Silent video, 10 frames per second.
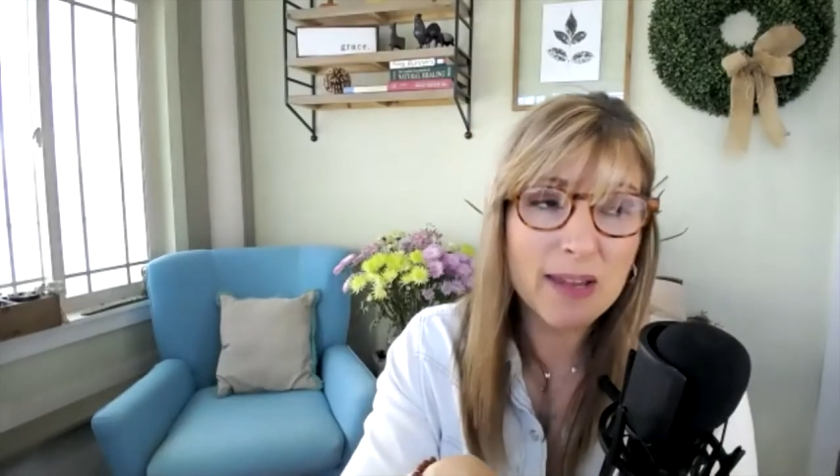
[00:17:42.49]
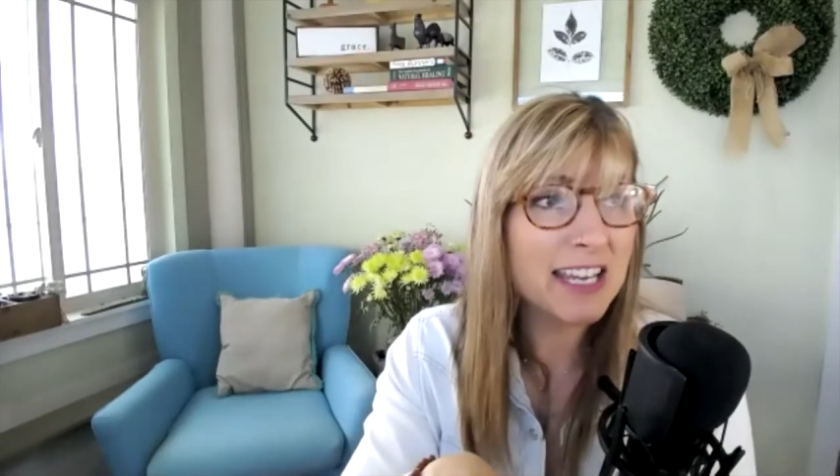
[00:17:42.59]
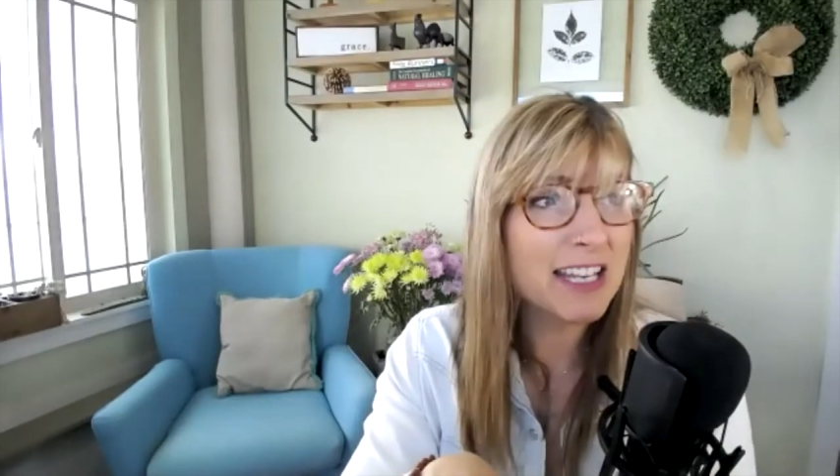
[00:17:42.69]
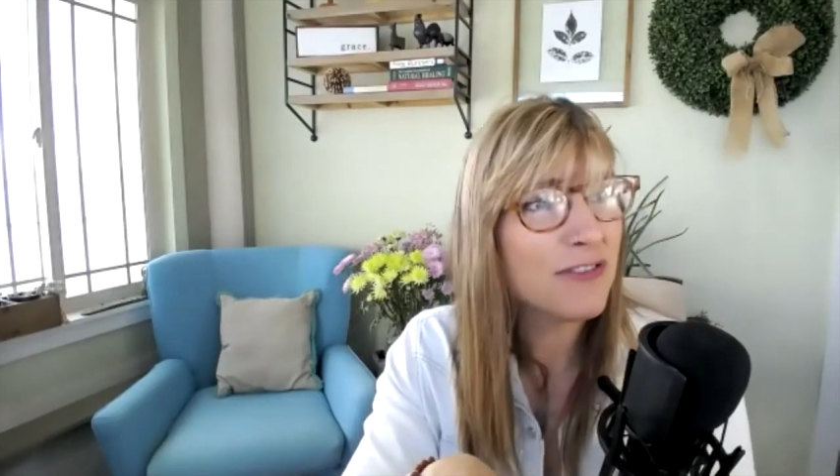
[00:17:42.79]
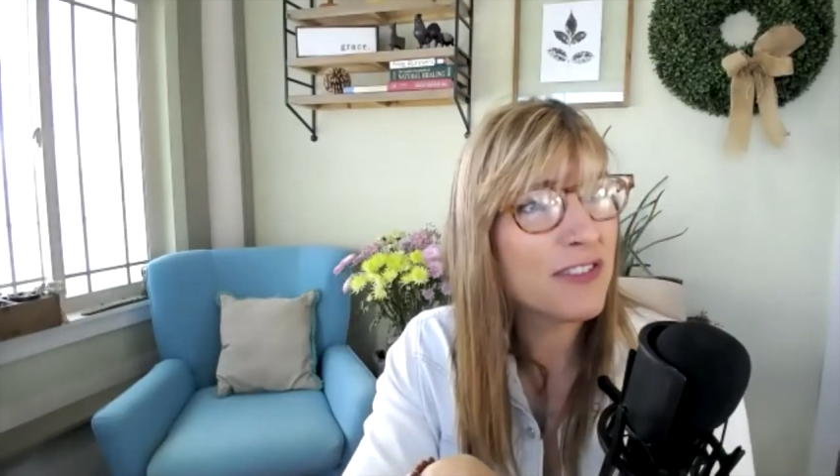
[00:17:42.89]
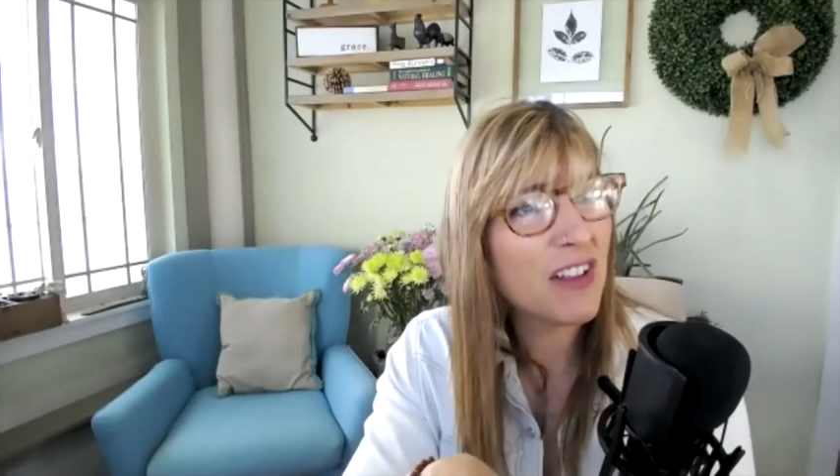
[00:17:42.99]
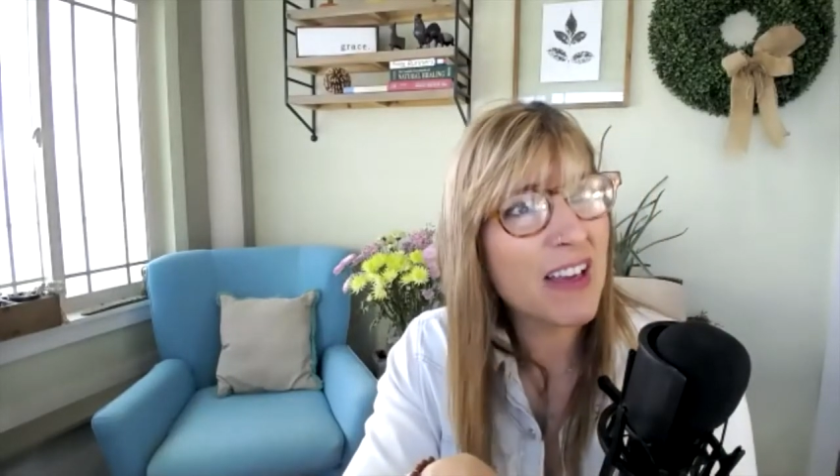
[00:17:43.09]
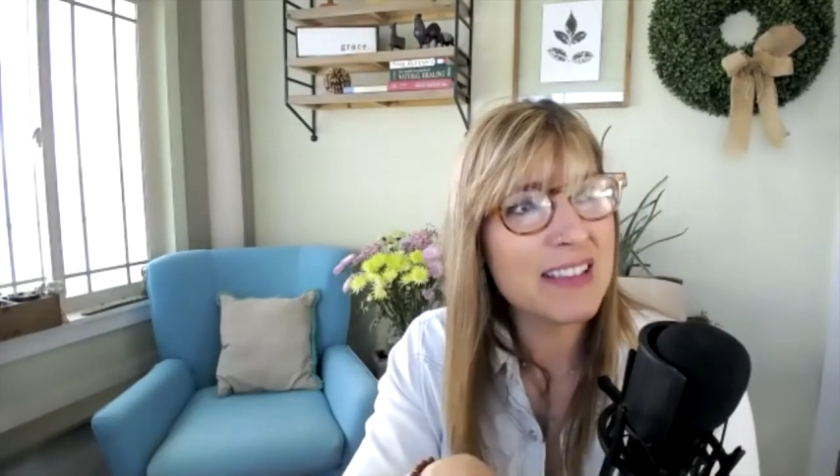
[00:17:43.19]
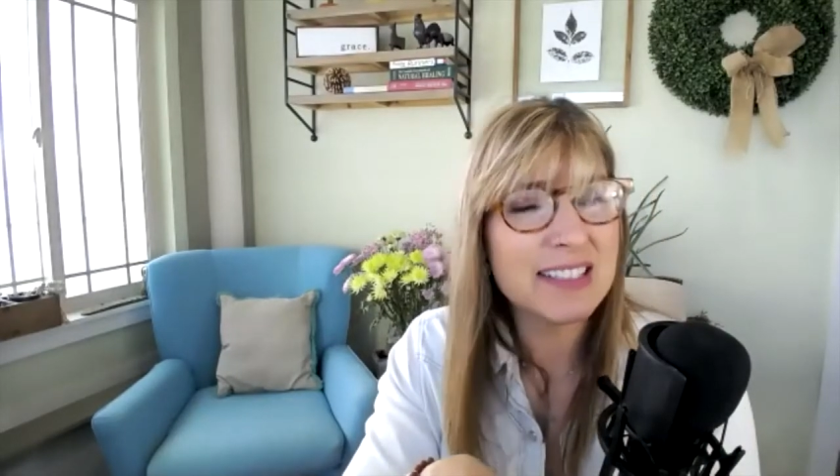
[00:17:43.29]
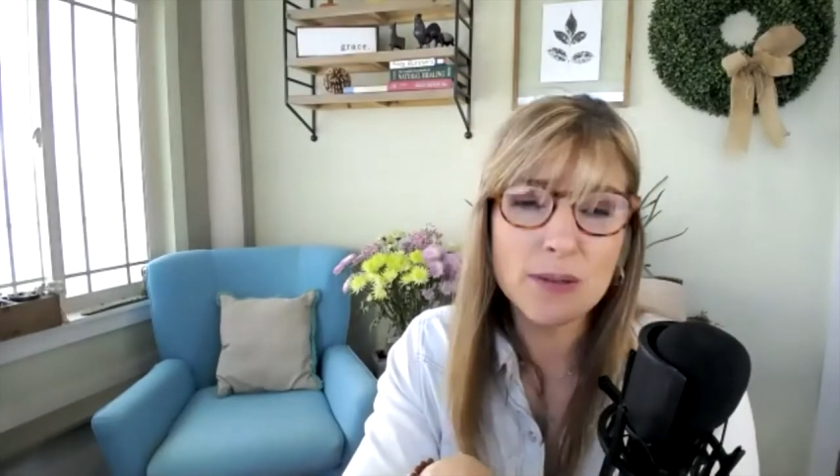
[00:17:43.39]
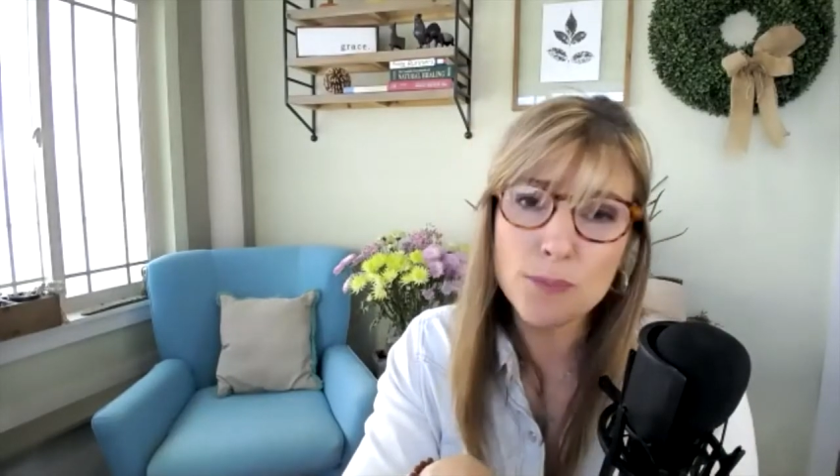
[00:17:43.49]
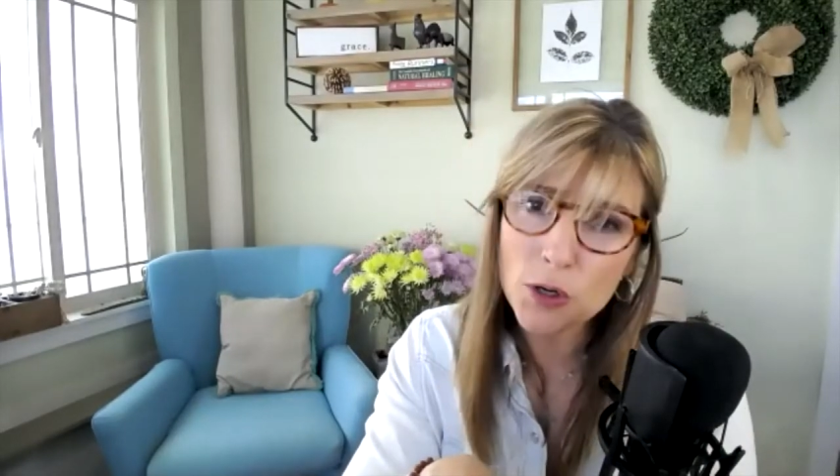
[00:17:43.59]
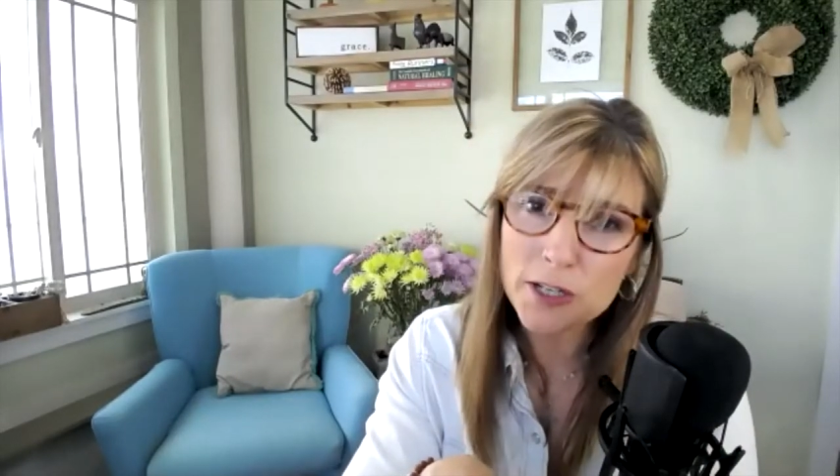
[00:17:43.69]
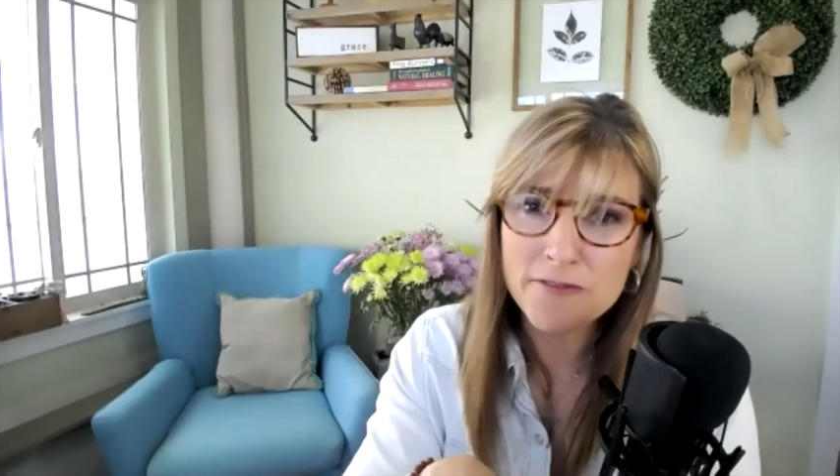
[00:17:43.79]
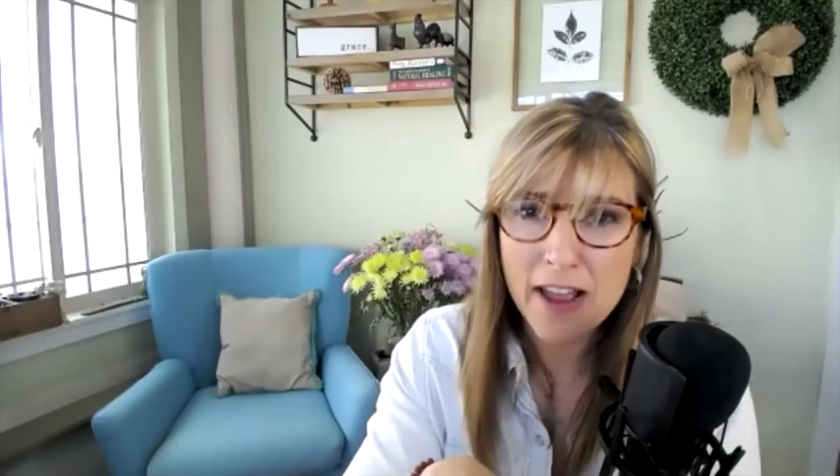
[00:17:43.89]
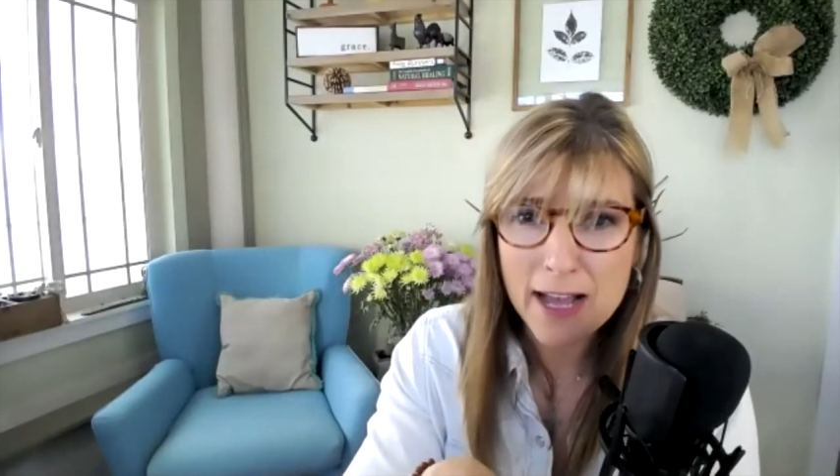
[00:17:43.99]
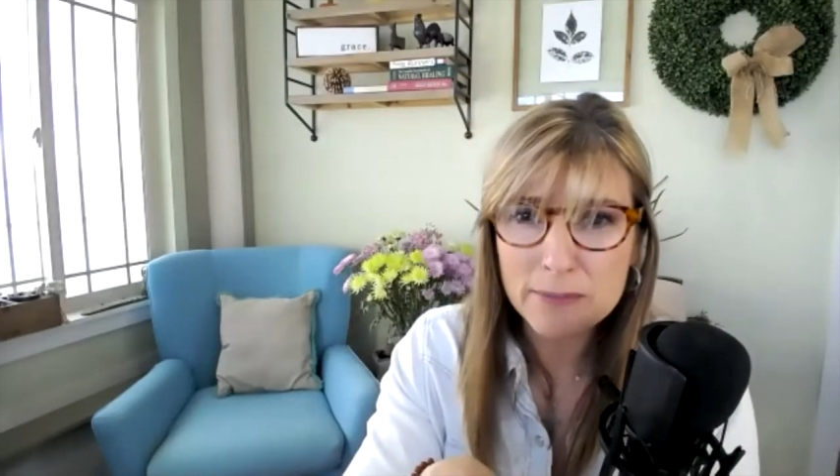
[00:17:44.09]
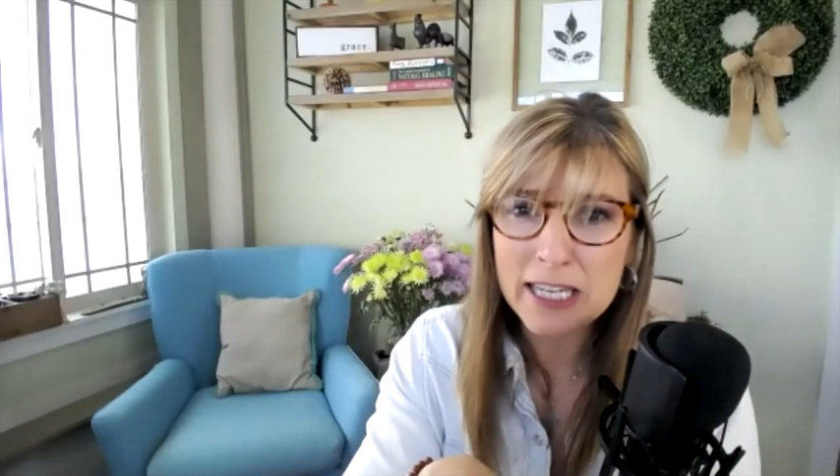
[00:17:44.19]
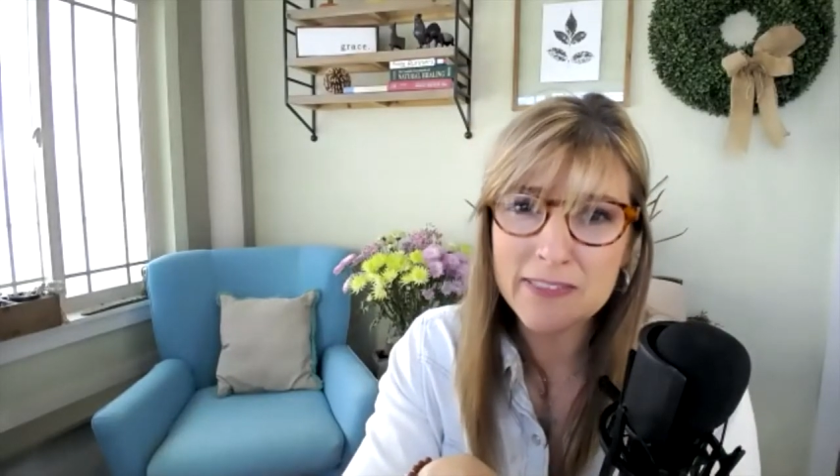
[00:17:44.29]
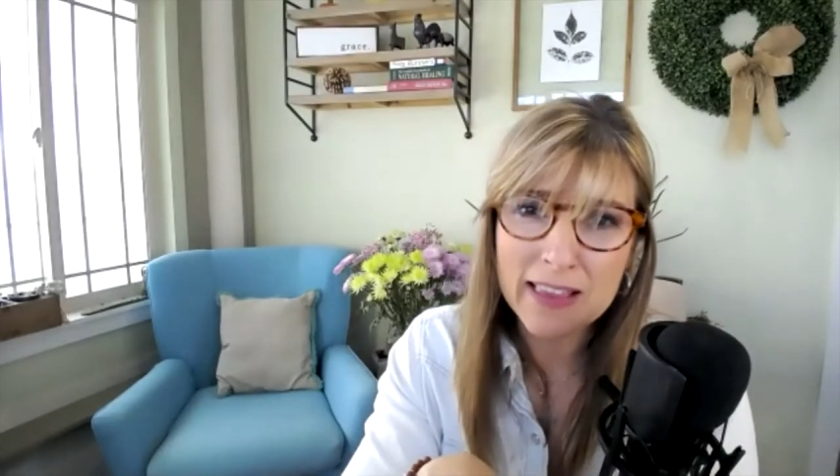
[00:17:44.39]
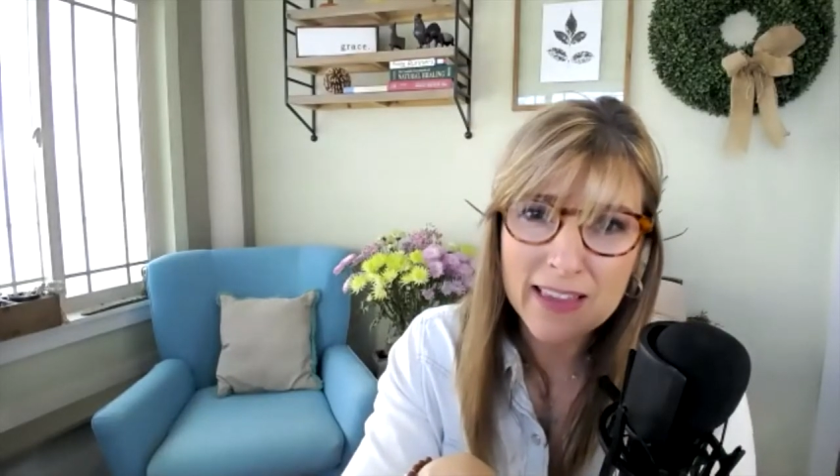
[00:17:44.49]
making you feel like they support your family and they